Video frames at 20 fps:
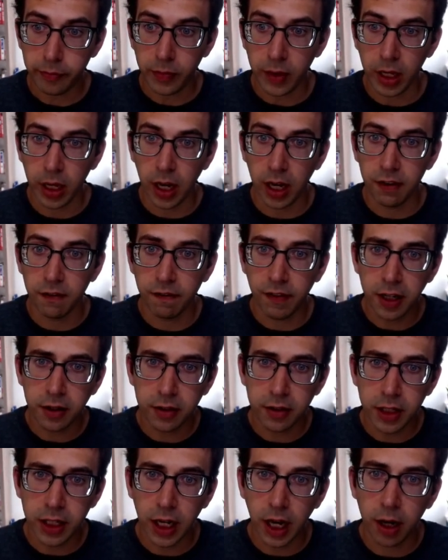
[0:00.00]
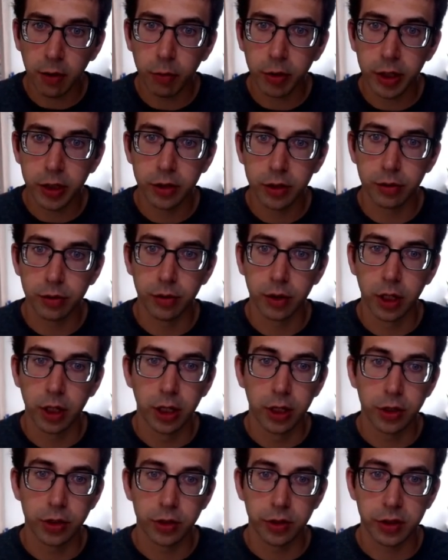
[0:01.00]
And finally, I wanted to
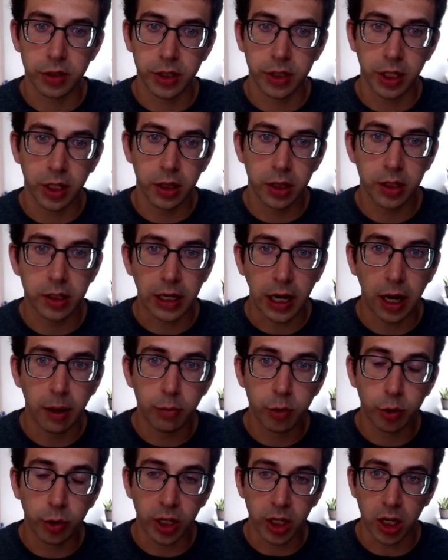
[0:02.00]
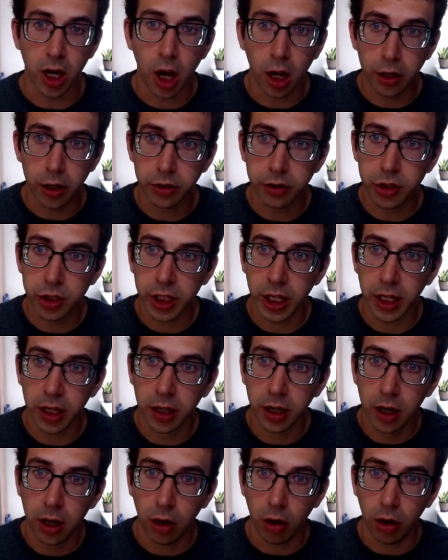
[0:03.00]
just take the time to acknowledge that
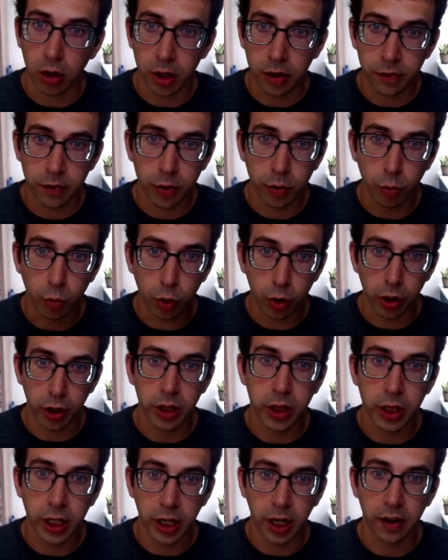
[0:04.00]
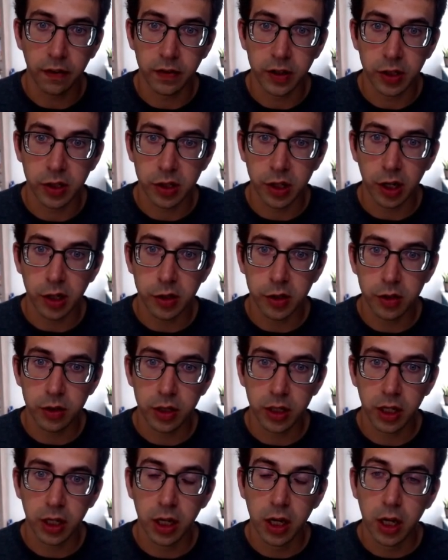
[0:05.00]
a lot of the work that I've discussed
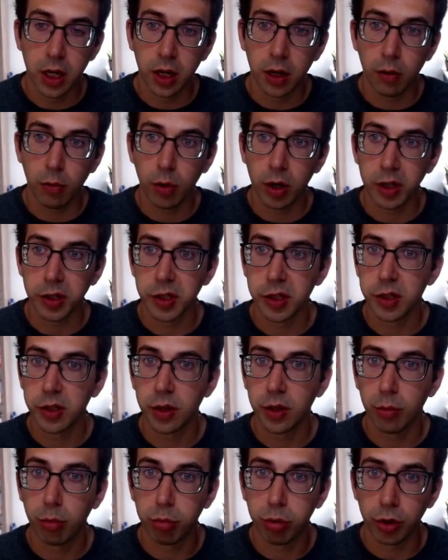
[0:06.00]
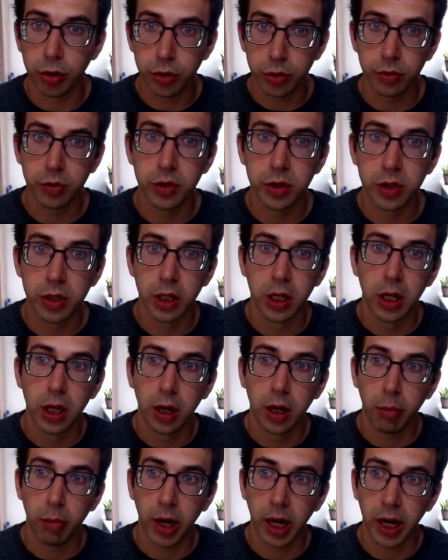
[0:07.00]
today was produced
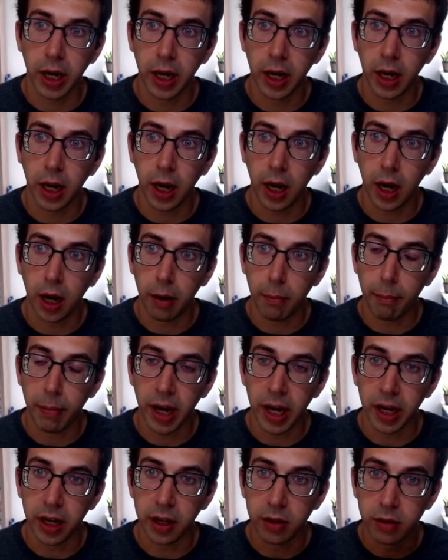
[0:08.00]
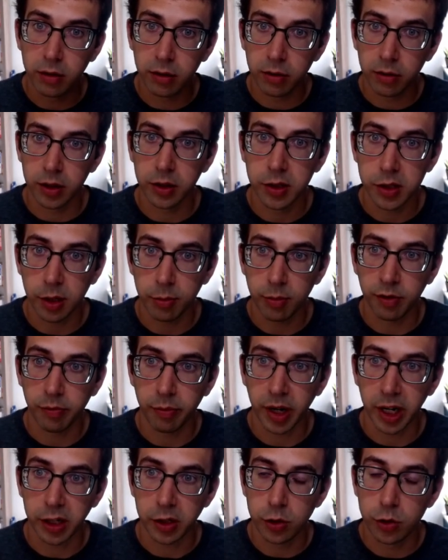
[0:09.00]
by uh, my some of
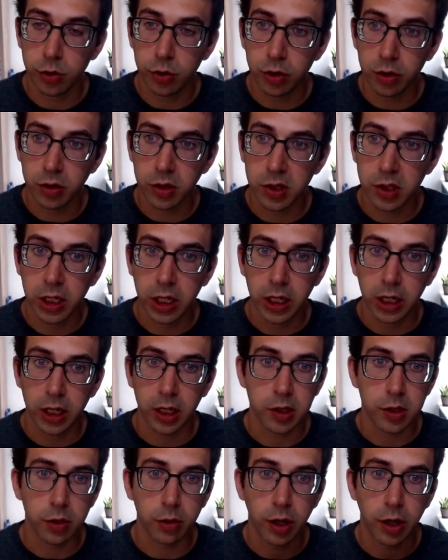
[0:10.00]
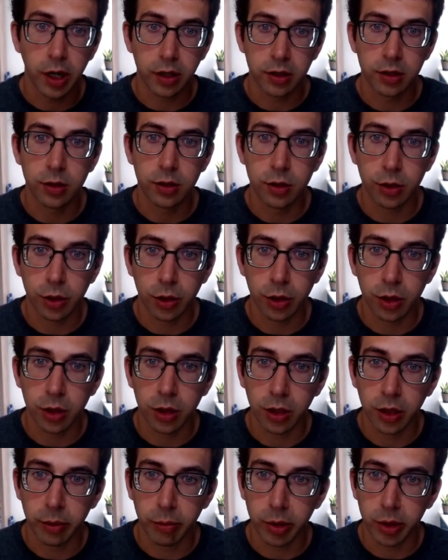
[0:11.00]
my students, and so I took the
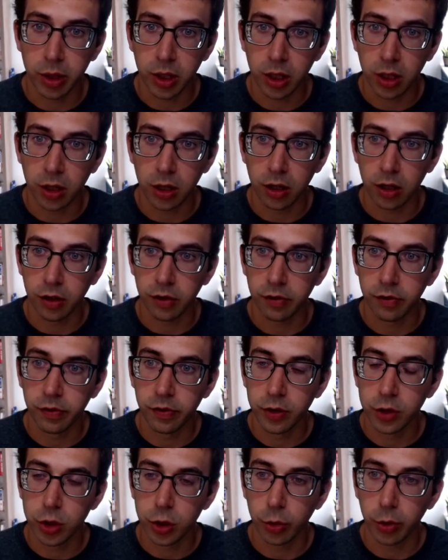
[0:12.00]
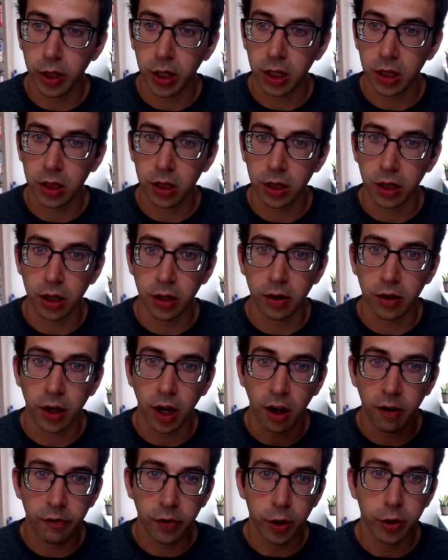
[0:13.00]
liberty here of showing their uh,
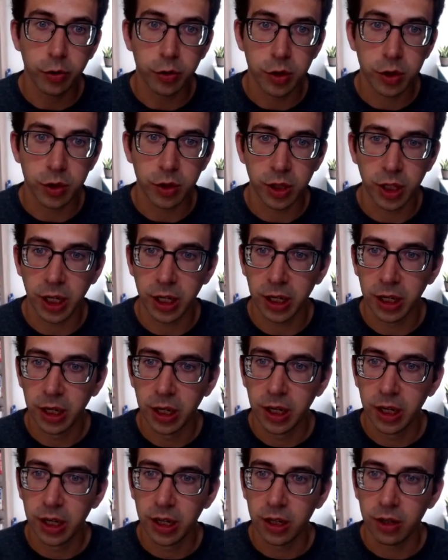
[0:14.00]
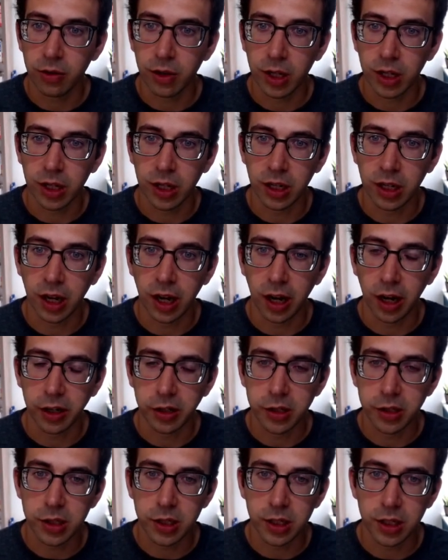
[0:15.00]
photos so that you can uh,
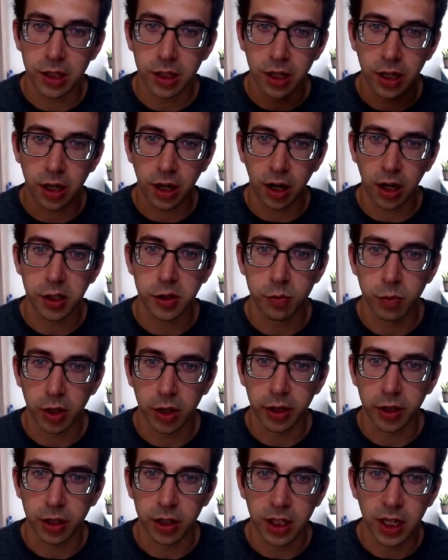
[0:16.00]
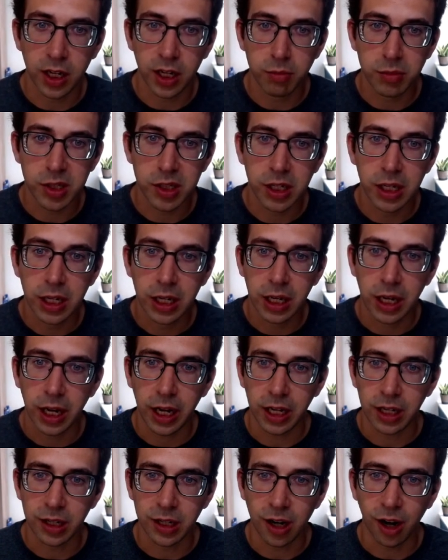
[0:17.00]
see as well their names
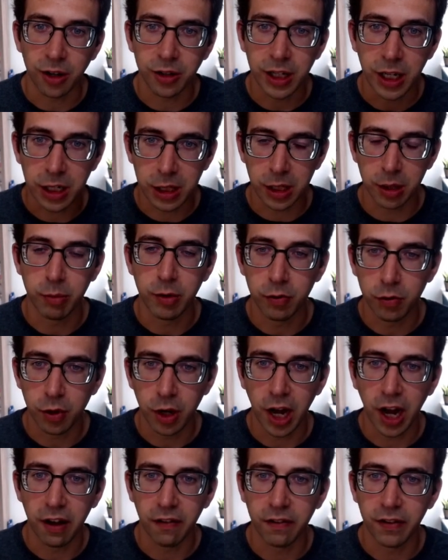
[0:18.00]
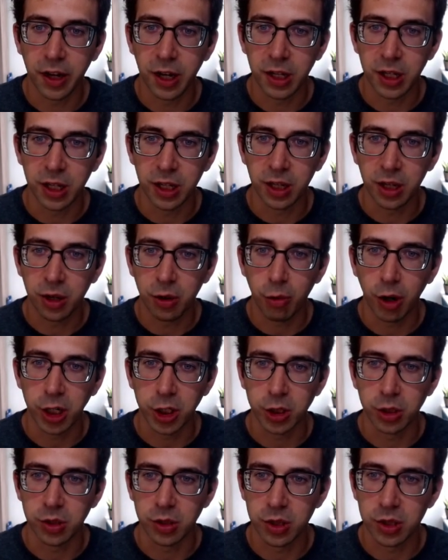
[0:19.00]
and contact them if you have any
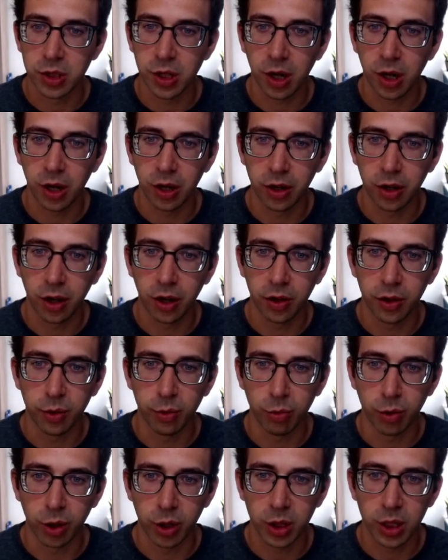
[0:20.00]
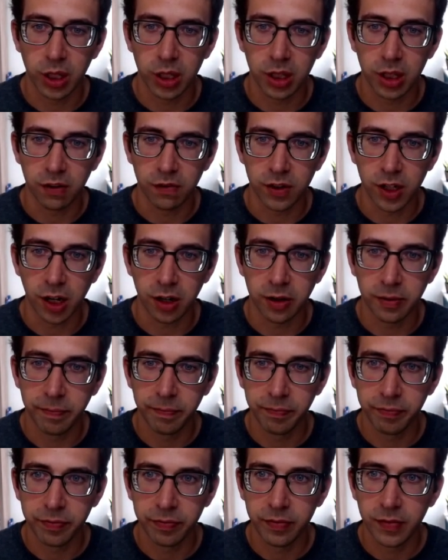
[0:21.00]
questions on, on the work that they've done.
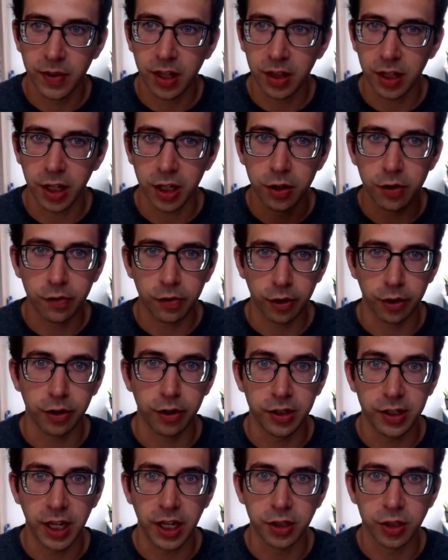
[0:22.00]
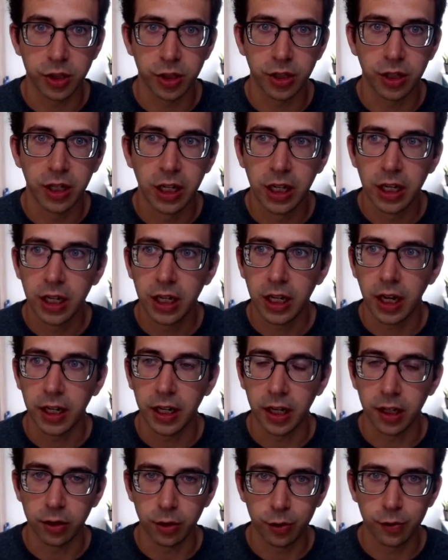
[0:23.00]
Thank you for your attention, and
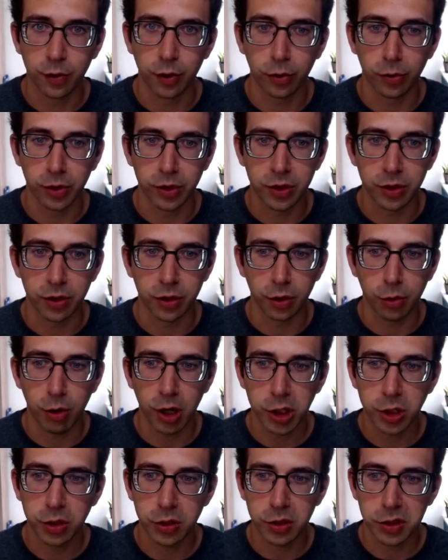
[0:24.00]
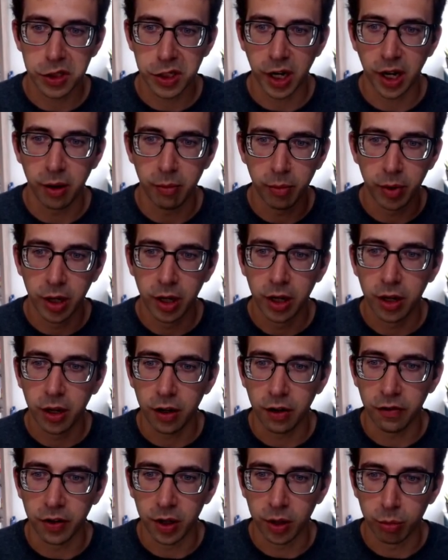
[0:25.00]
I look forward to your questions. I'm
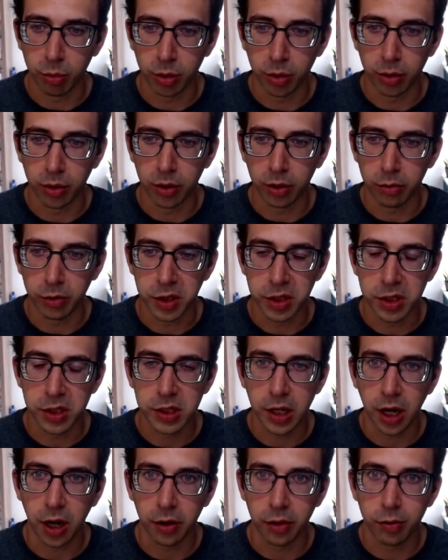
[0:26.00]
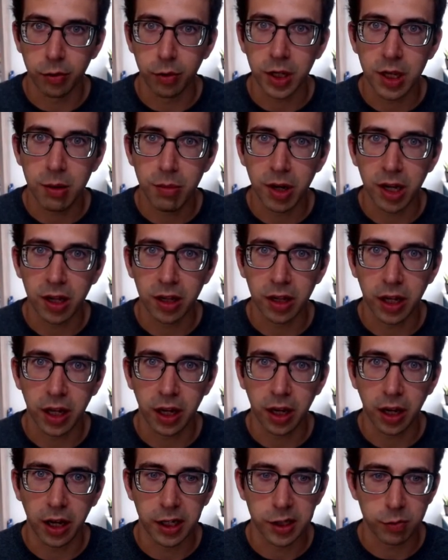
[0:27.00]
available always uh, through email
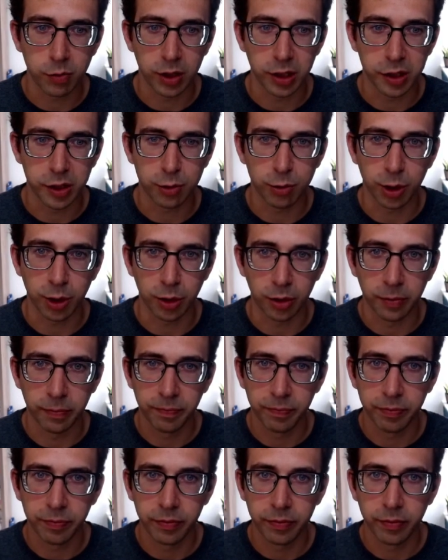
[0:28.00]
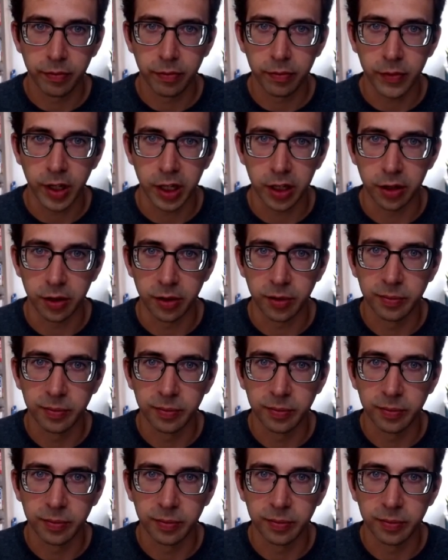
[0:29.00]
uh, as well as Twitter. Thank you.